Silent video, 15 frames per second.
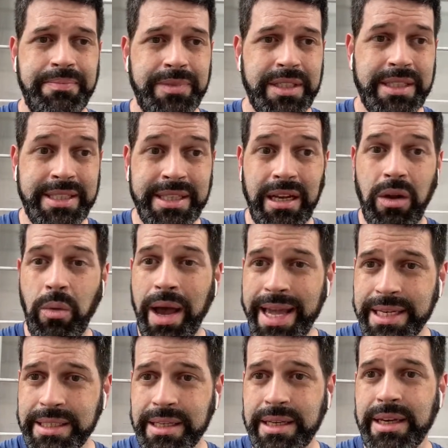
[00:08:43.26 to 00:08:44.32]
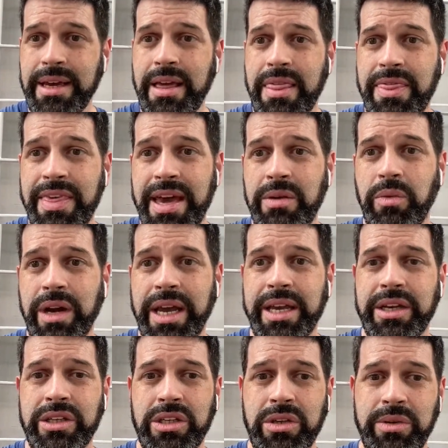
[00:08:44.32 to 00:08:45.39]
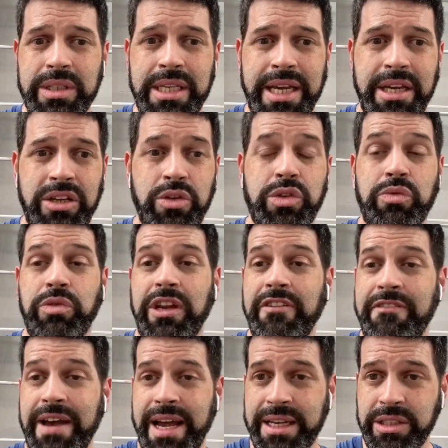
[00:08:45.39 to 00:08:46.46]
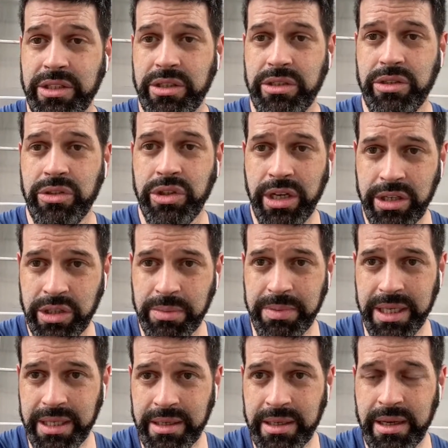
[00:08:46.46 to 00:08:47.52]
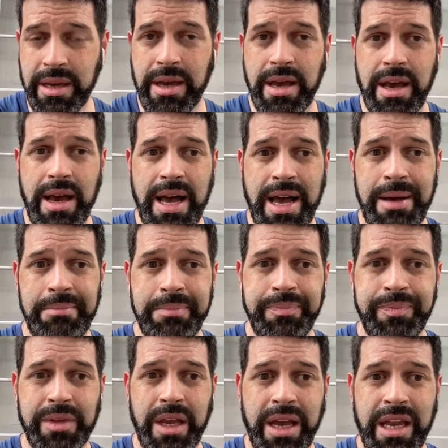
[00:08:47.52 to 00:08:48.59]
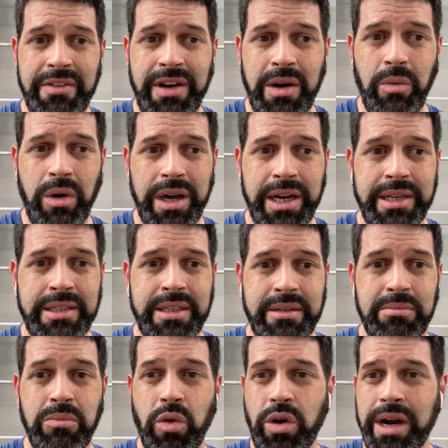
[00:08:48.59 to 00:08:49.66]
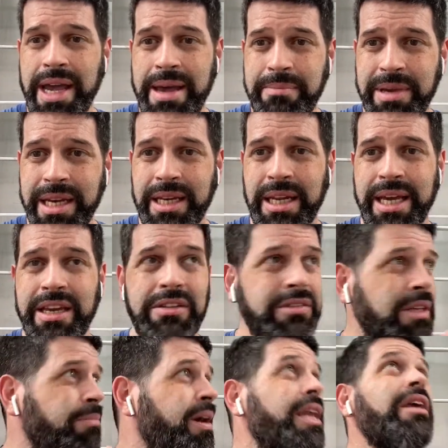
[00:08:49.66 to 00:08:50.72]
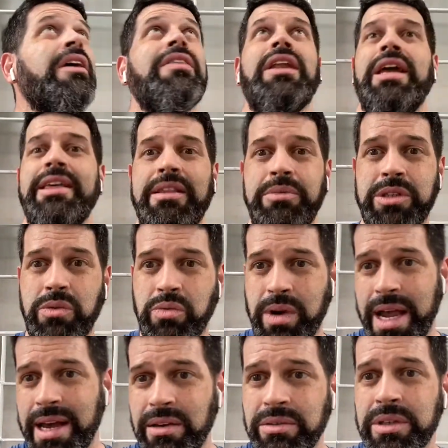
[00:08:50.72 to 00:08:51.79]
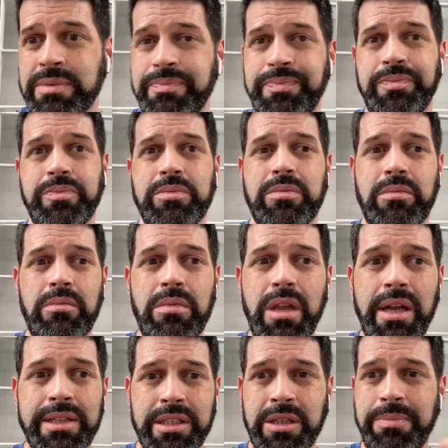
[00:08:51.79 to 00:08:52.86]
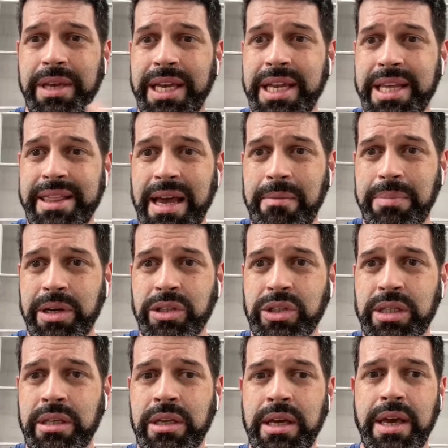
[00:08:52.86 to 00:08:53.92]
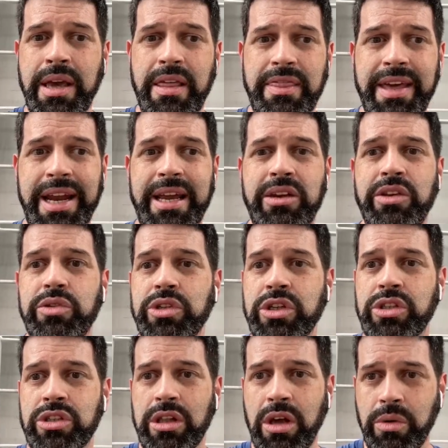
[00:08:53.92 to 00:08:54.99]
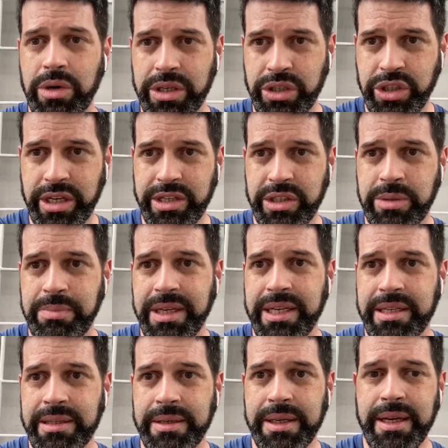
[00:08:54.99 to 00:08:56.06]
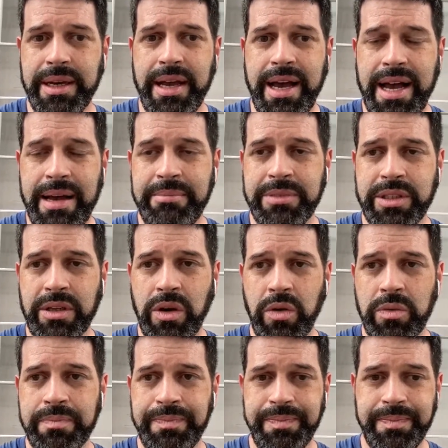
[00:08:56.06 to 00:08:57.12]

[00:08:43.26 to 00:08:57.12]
silhouette, then what I could do is I could use a really fast shutter speed. And if I wanted more ambient light, depending on the light that was around, to be hitting that person, then I'd use a slower shutter speed. So